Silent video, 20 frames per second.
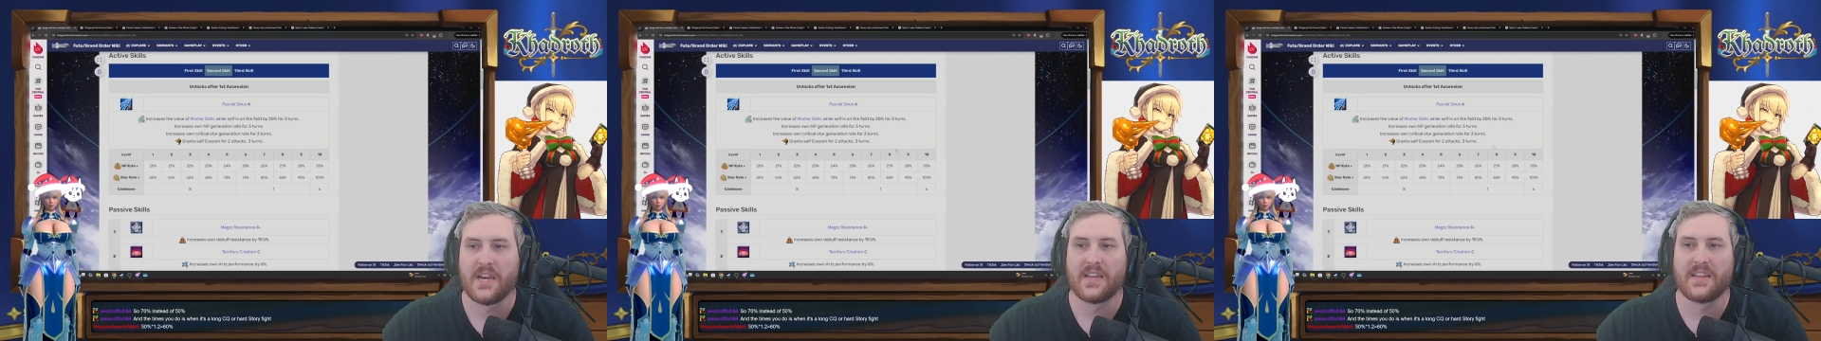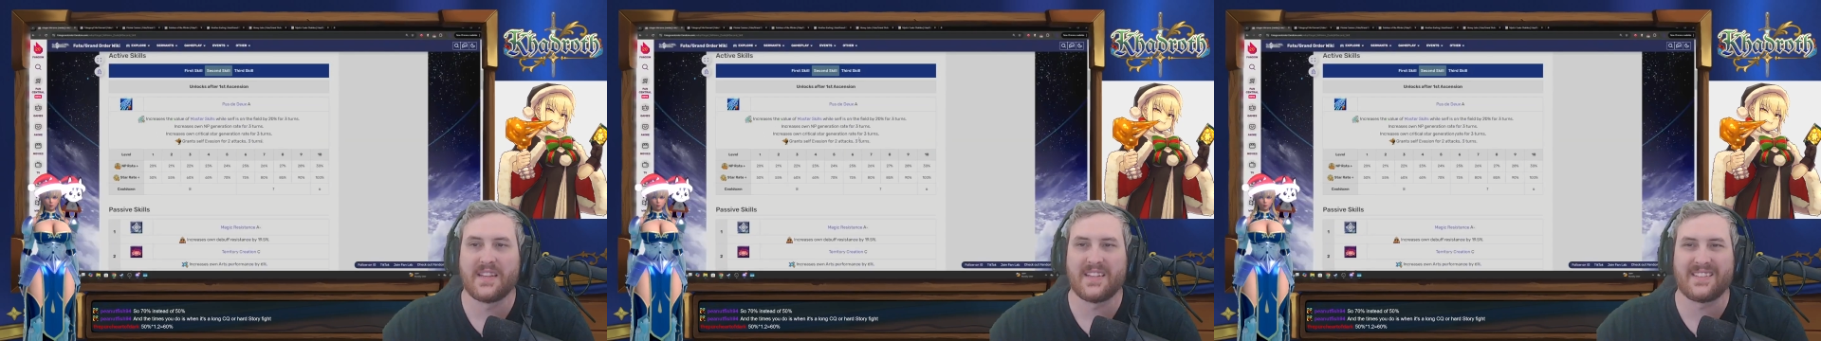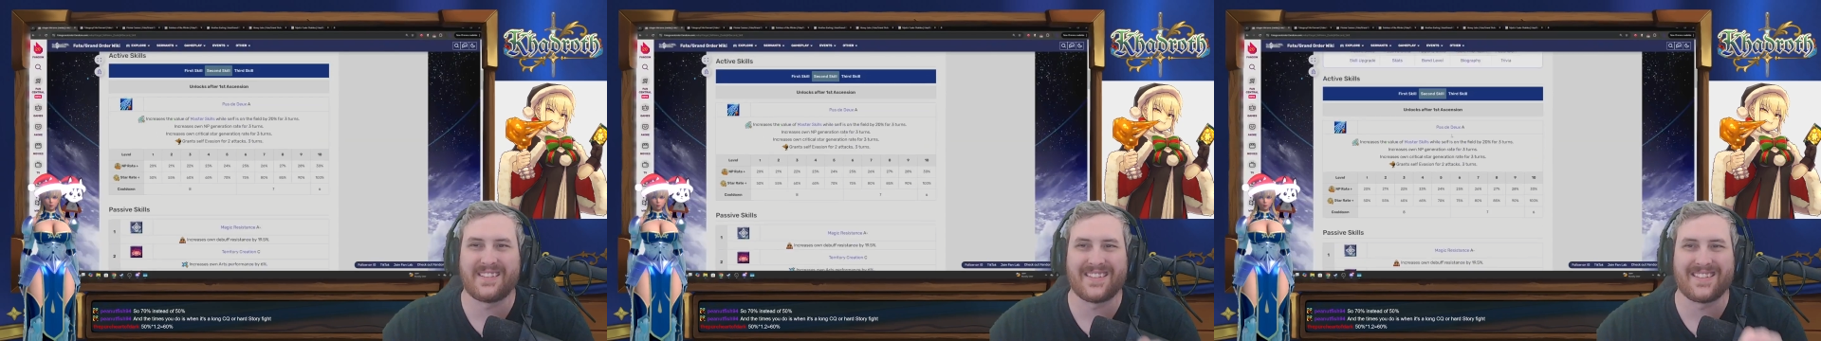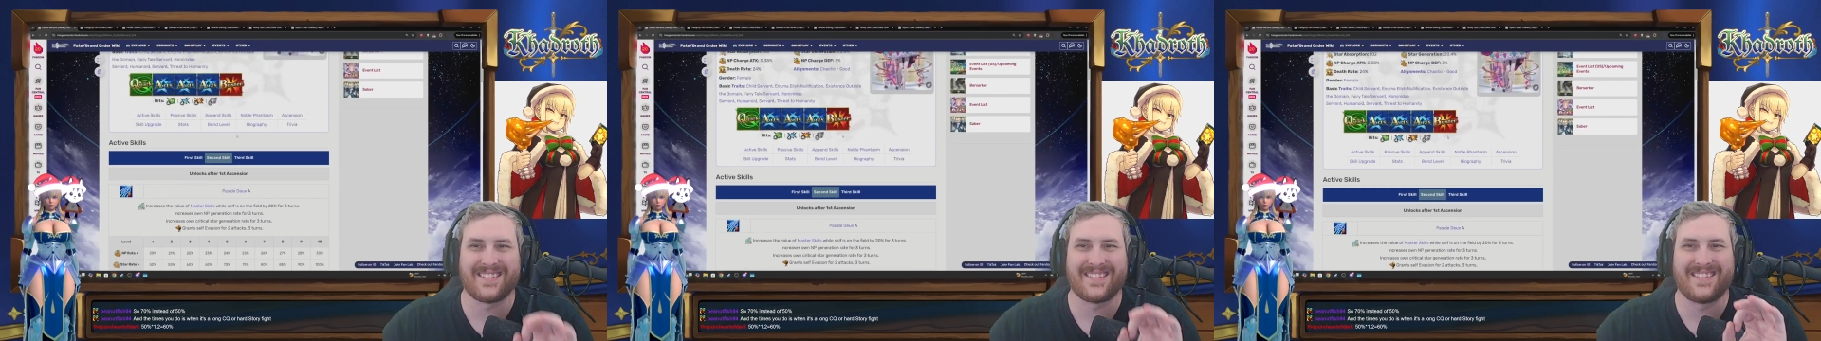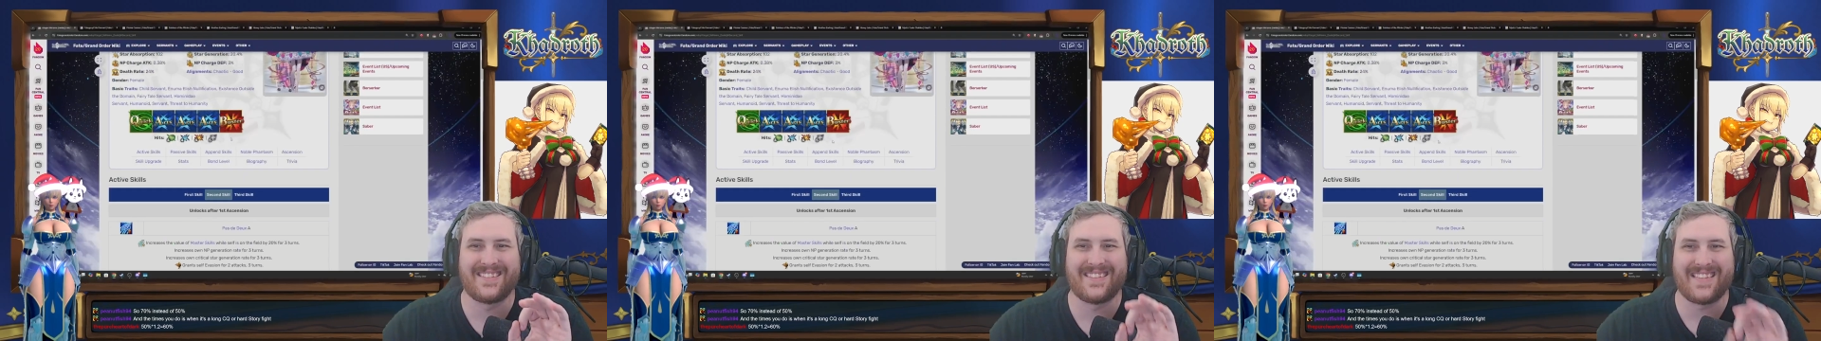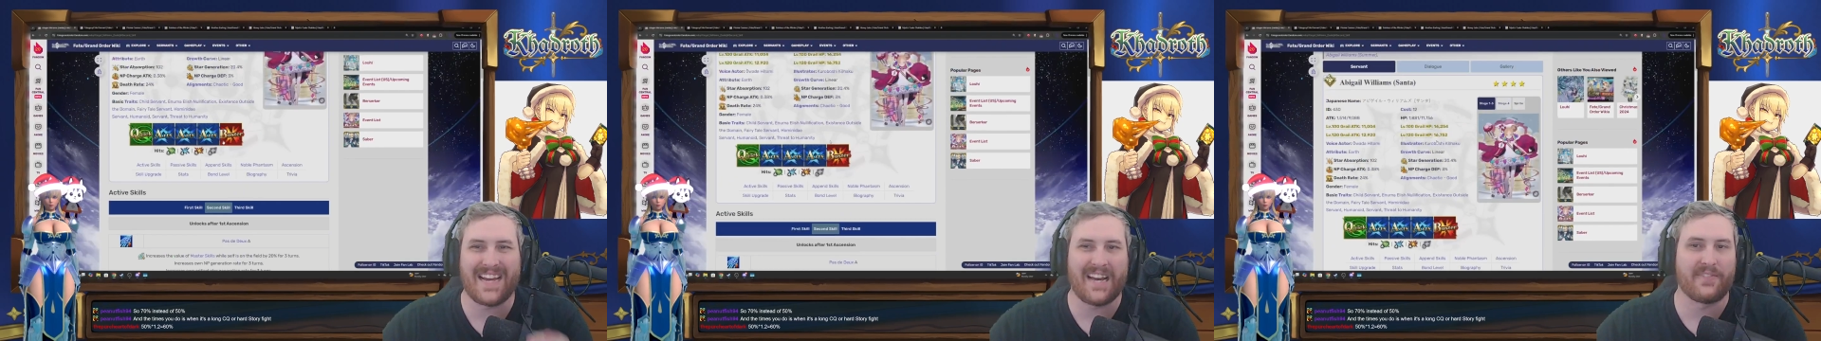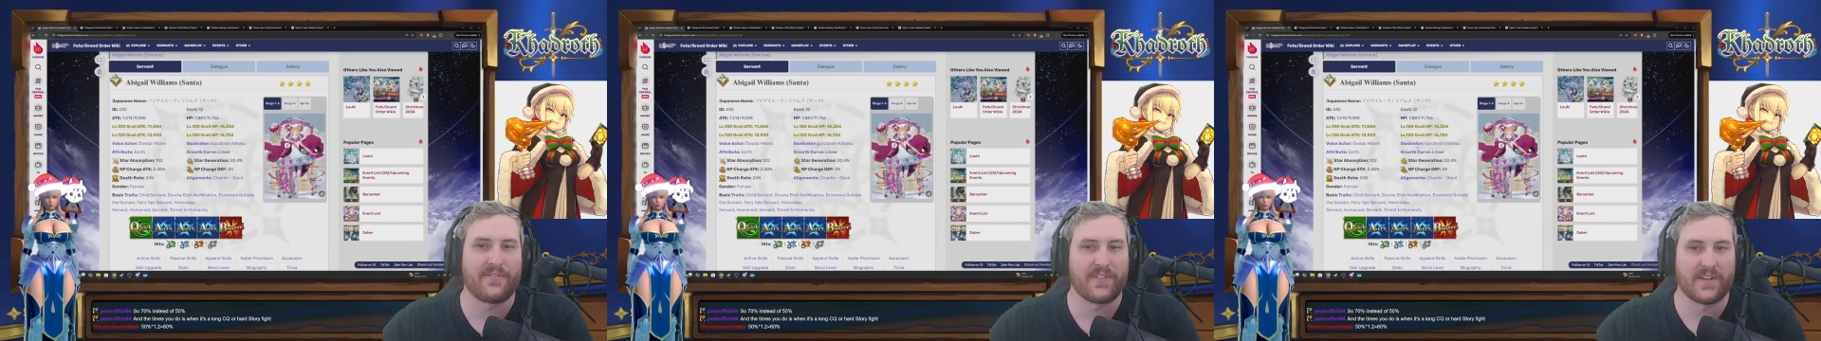This is
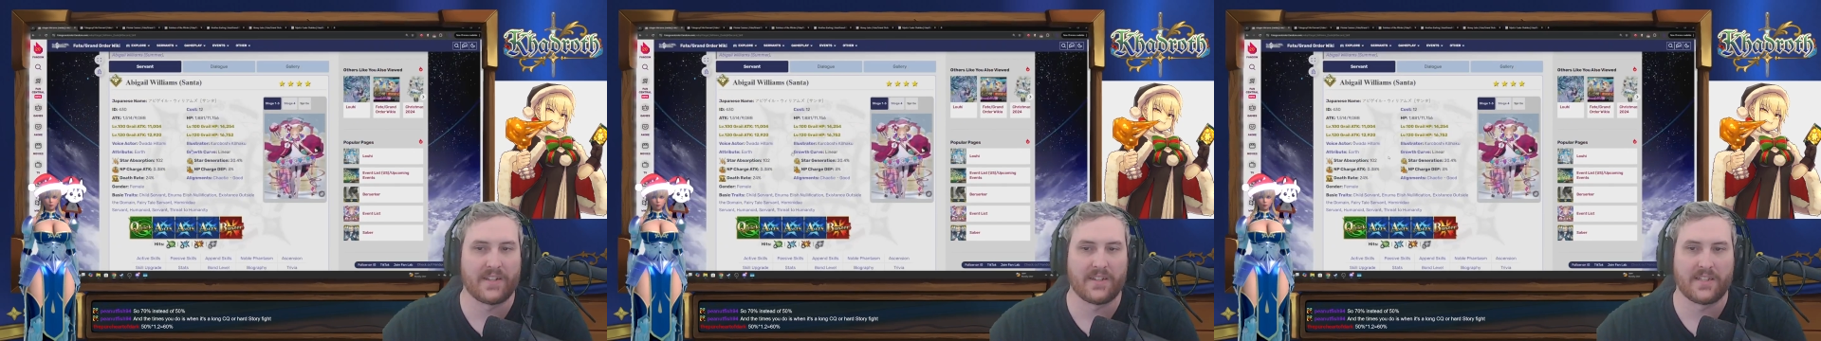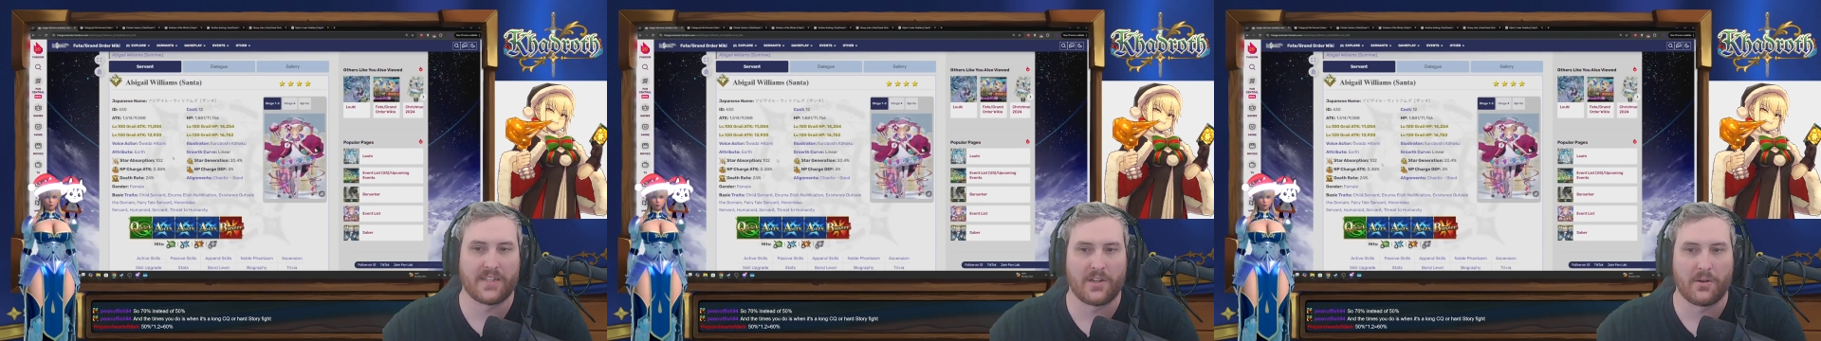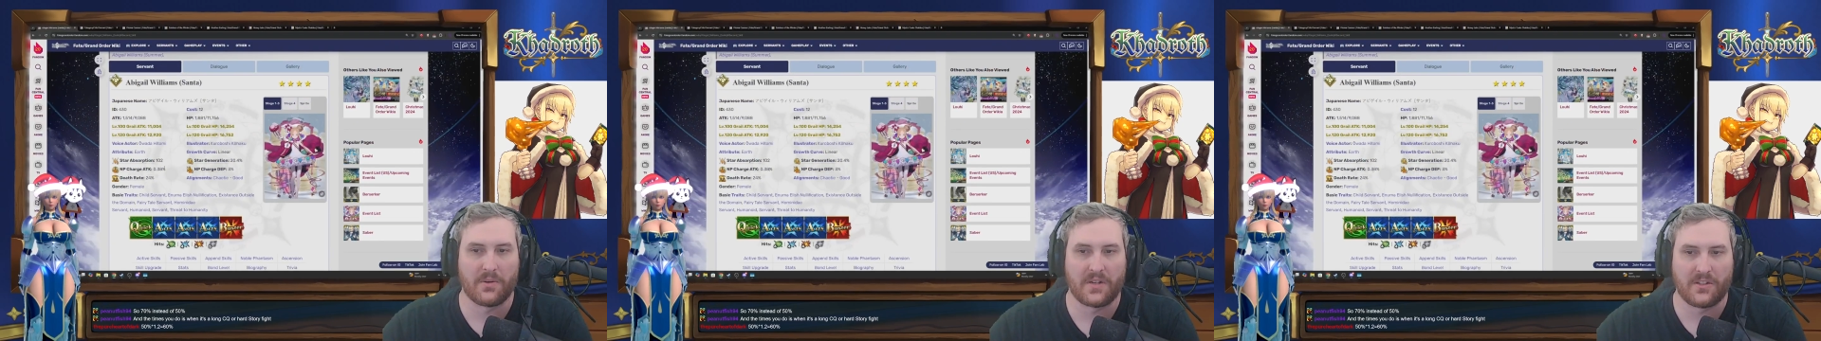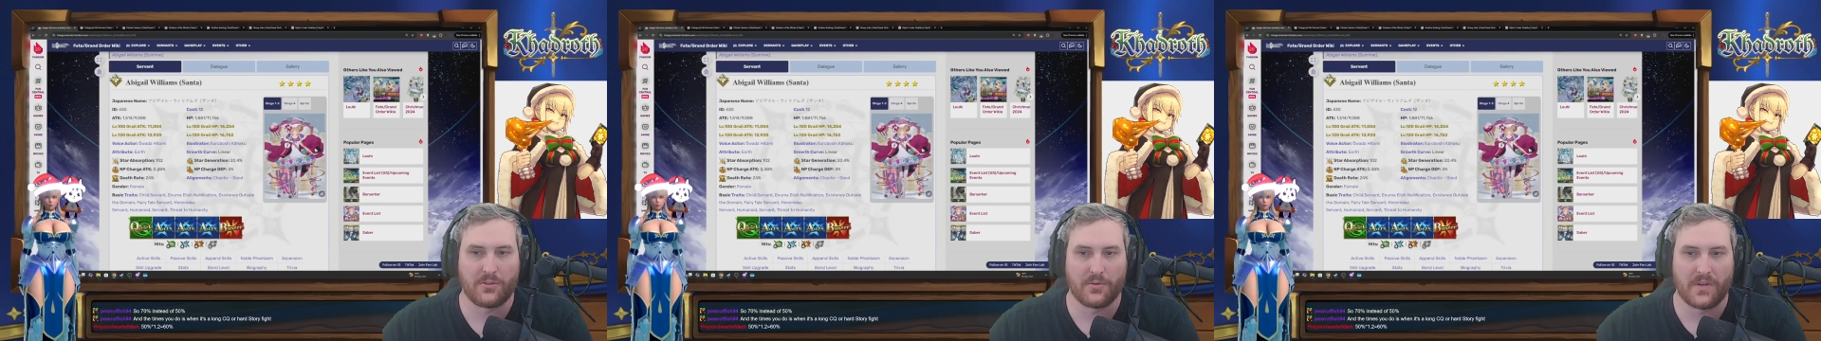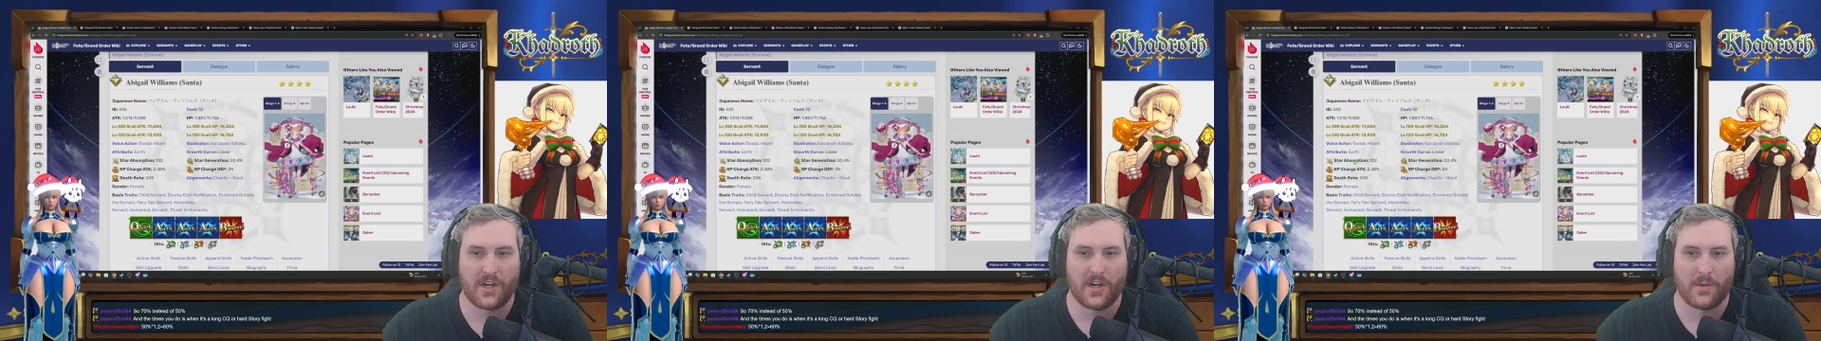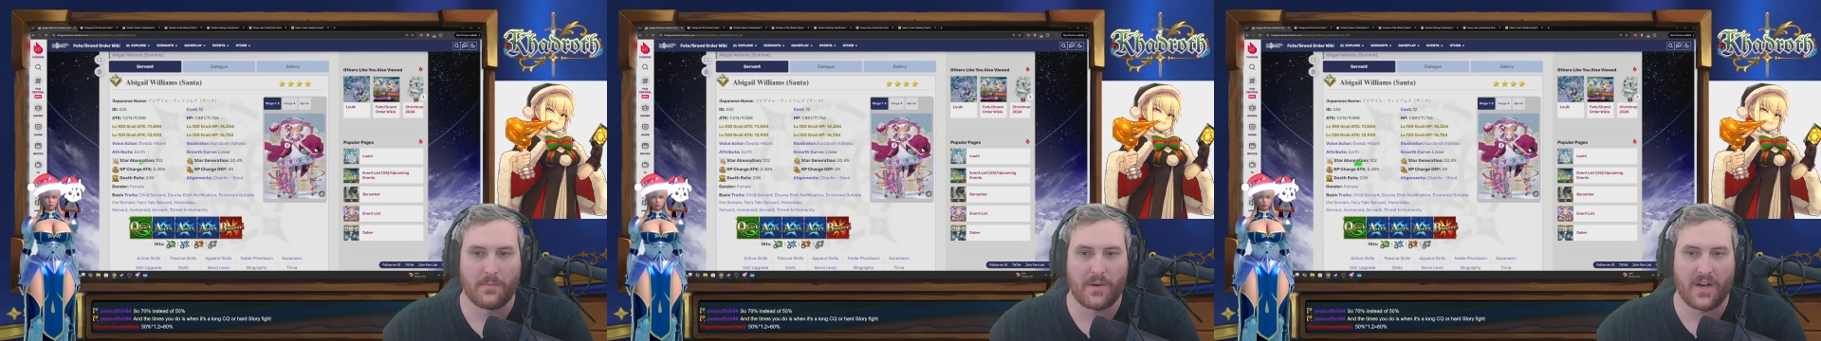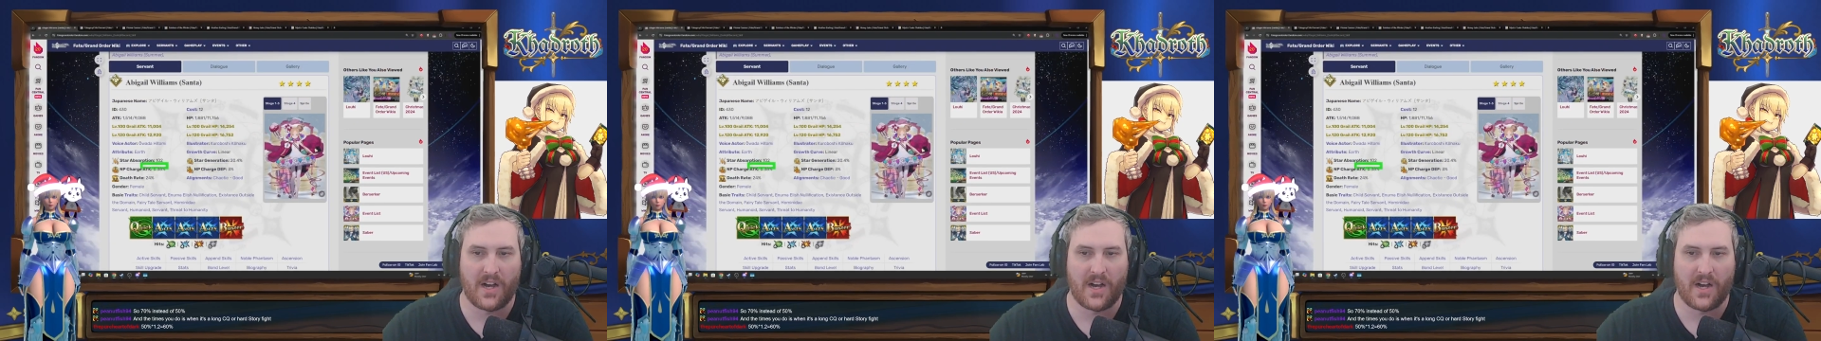definitely going to help